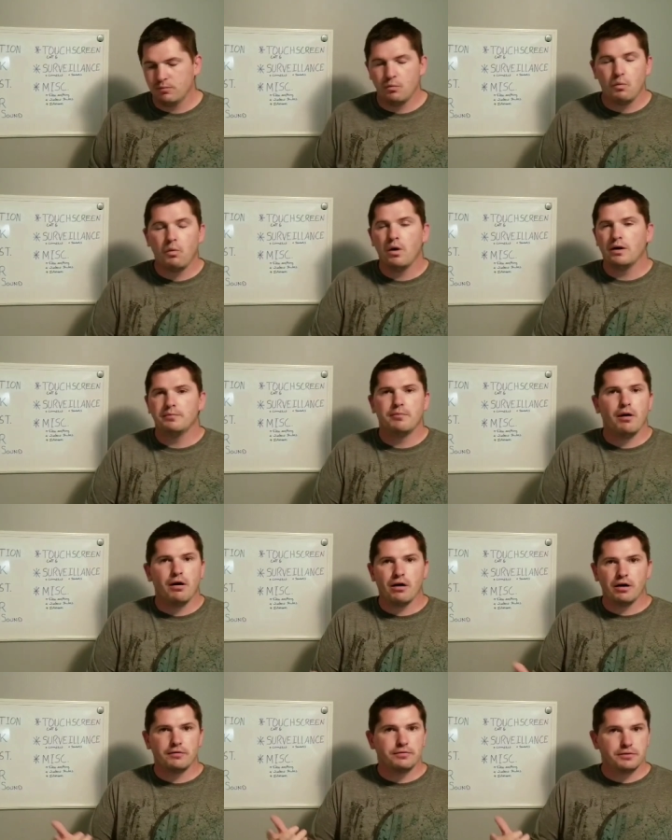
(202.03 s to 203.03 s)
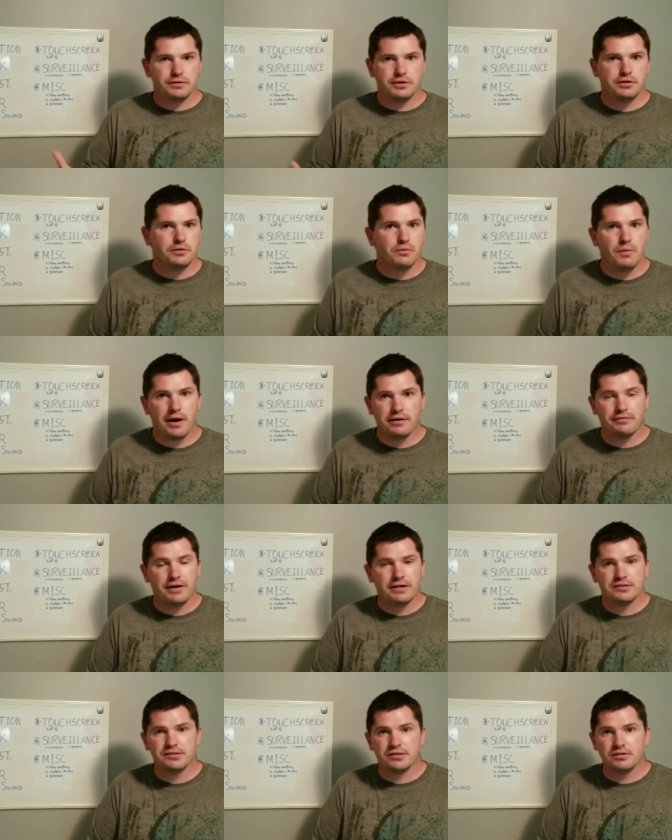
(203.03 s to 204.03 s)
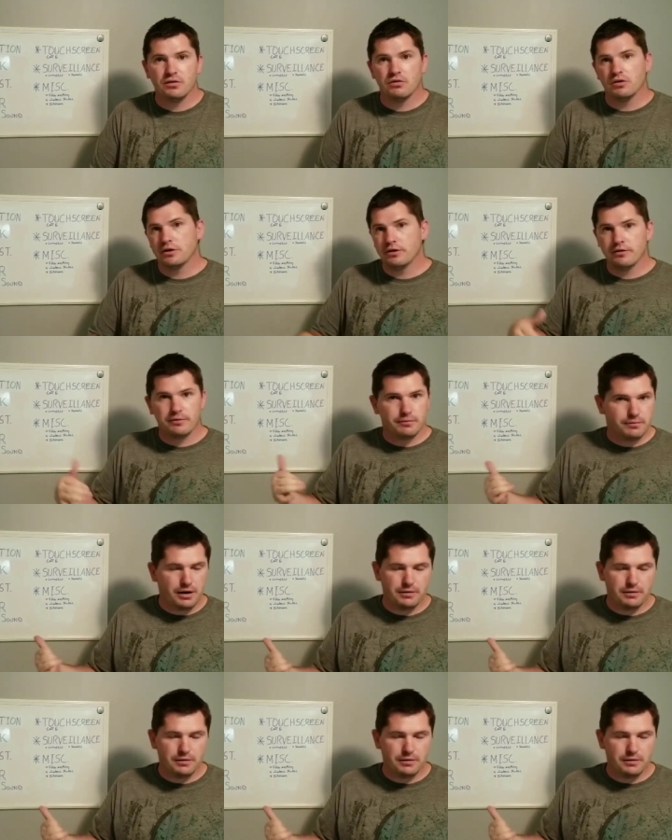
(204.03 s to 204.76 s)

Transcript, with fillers: one bar for your Wi-Fi signal or your